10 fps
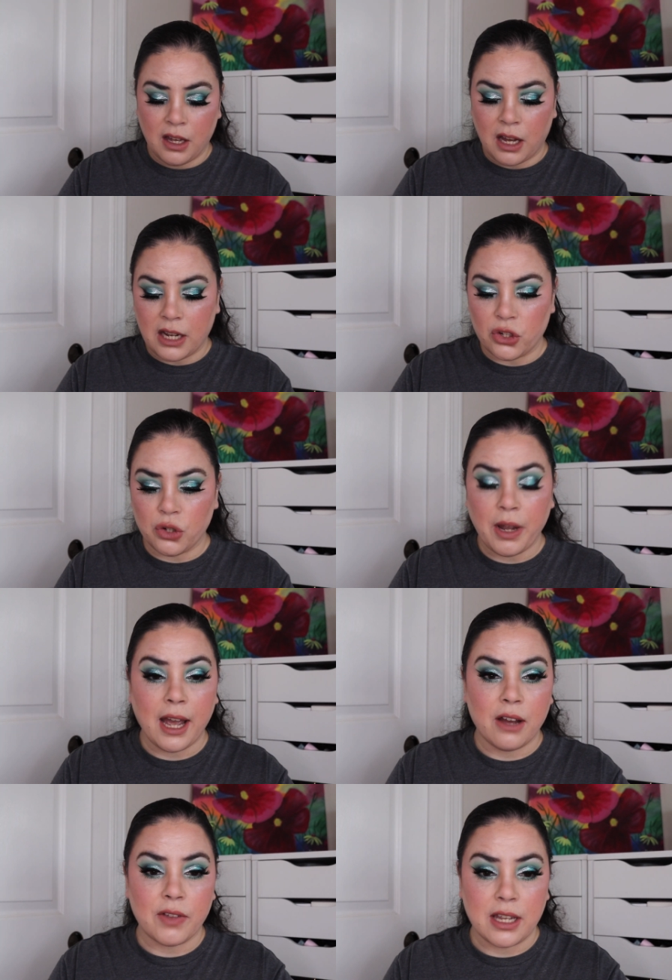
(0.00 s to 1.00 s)
I do
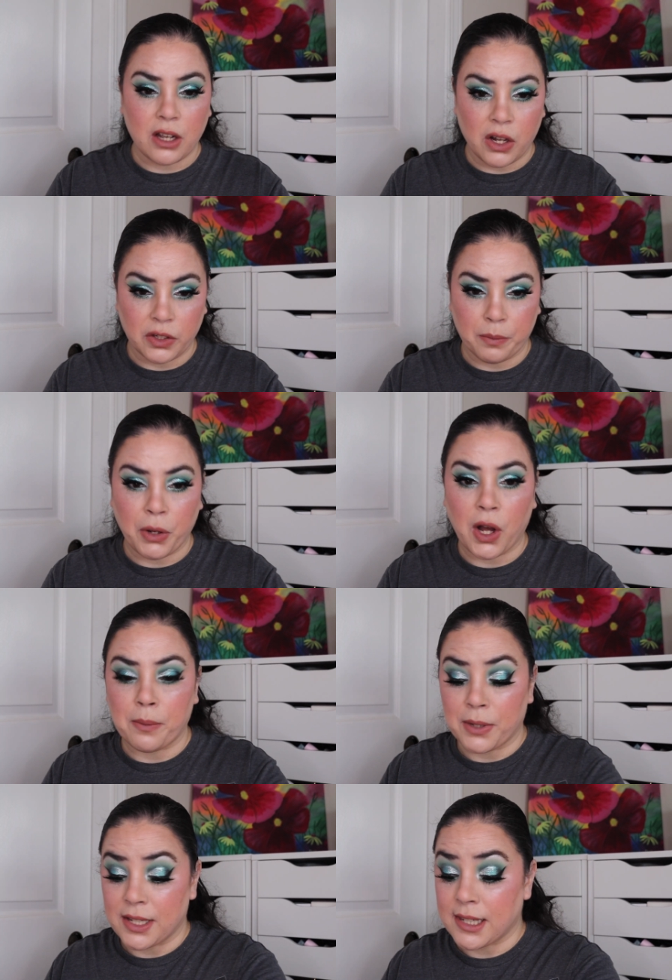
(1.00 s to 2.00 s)
have a
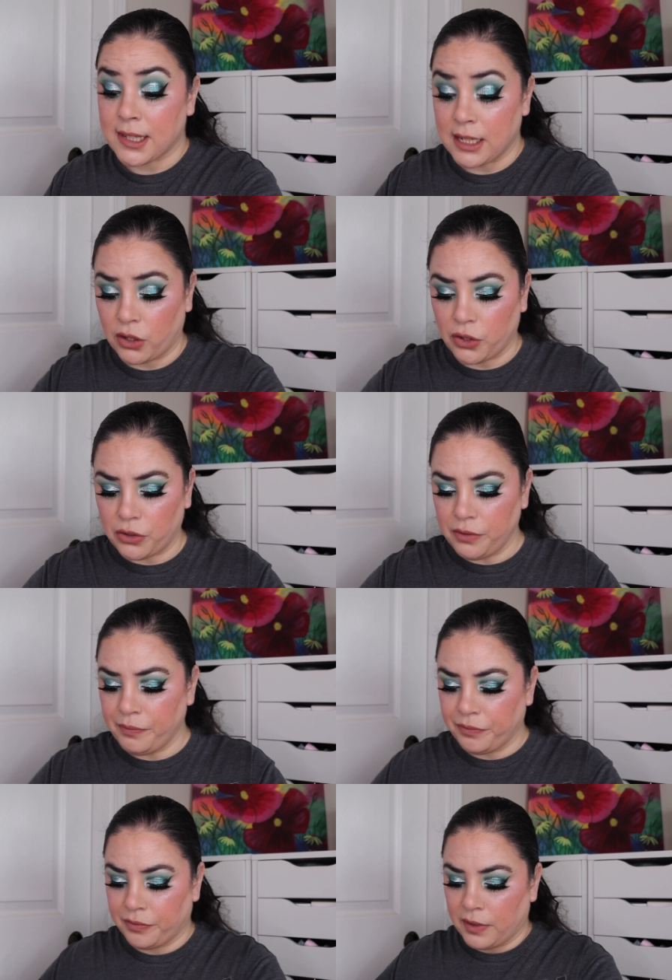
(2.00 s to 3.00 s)
ColourPop single
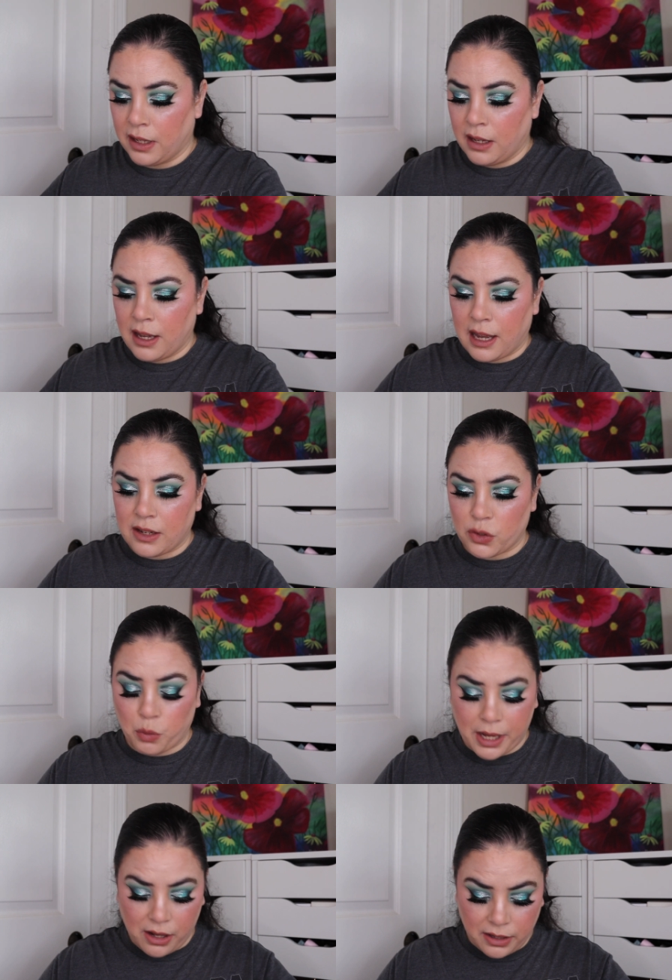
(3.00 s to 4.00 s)
as
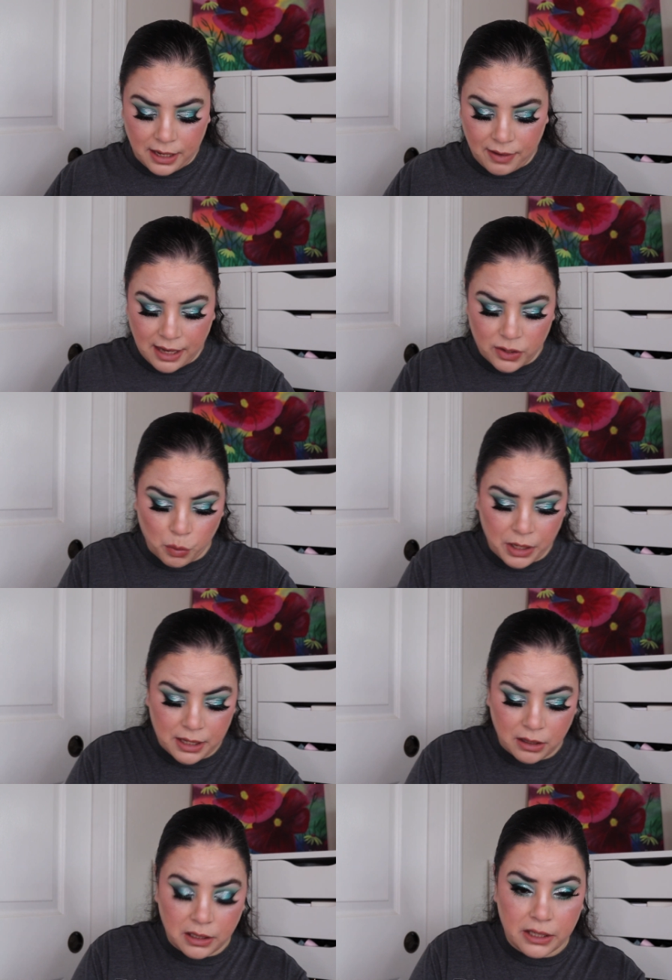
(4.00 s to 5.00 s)
well, and that is one of
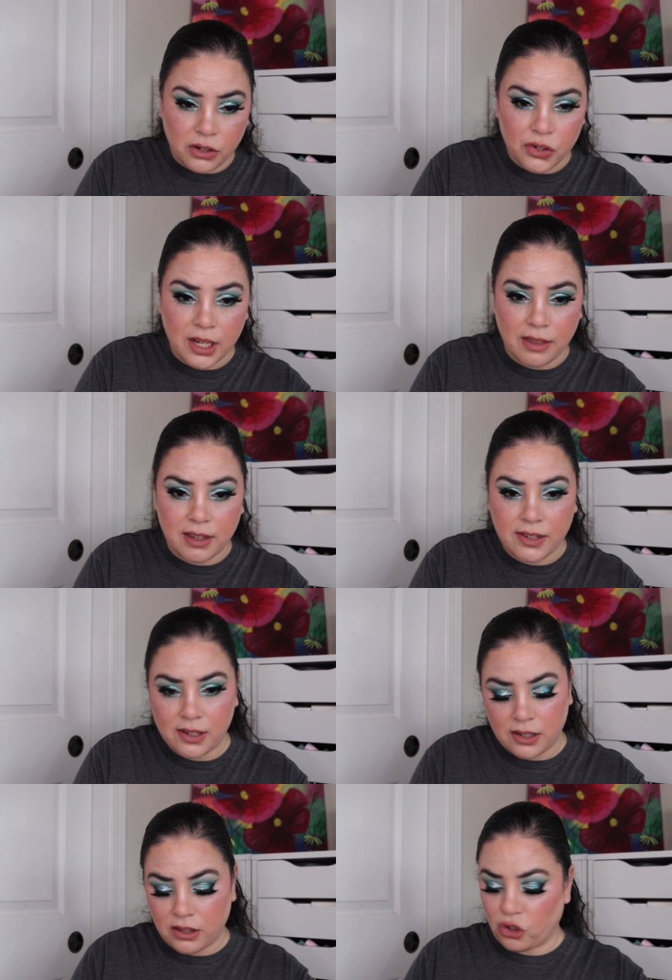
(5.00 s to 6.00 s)
the glitters, and this
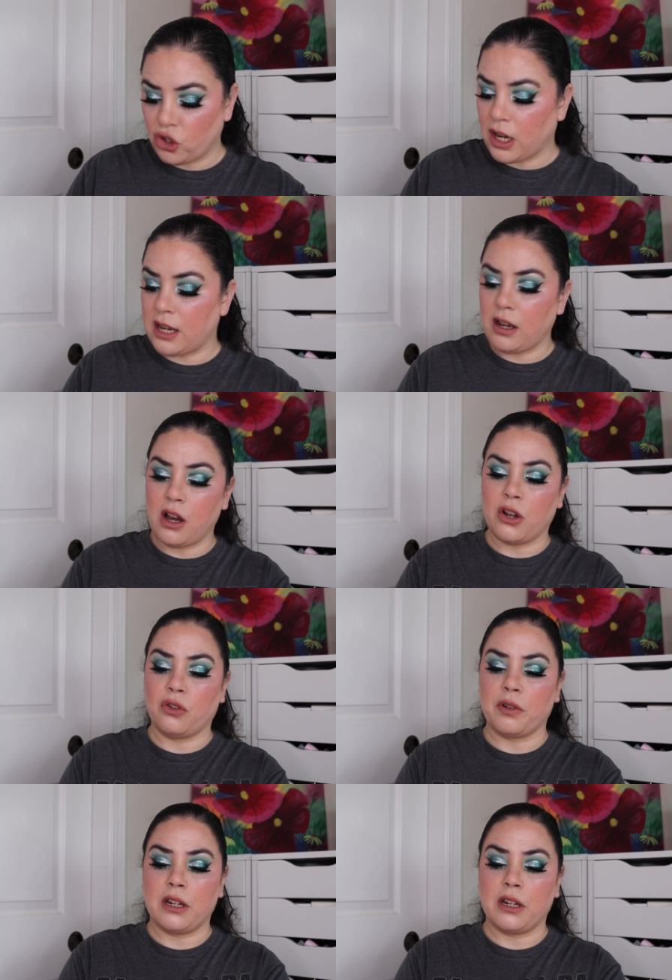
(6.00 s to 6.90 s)
is in the shade Hungry